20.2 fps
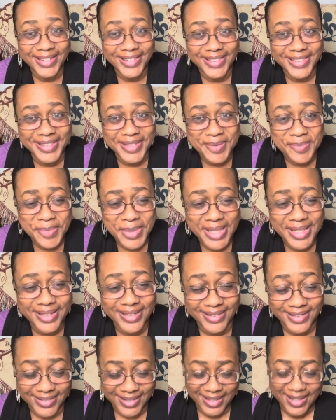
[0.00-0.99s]
of cooking
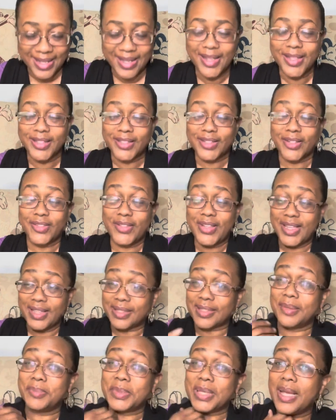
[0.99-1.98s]
meals. So yeah,
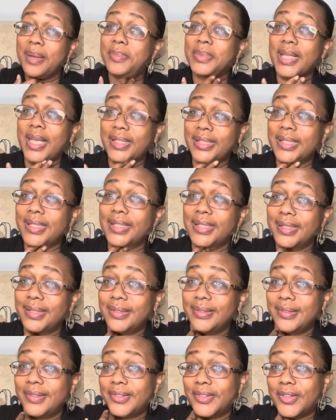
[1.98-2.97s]
sometimes I need,
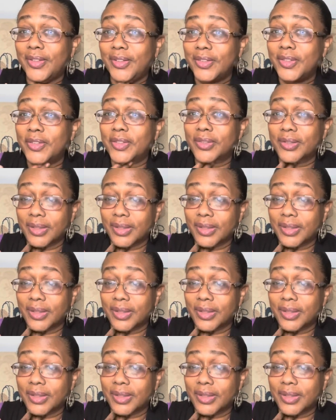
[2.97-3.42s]
you know,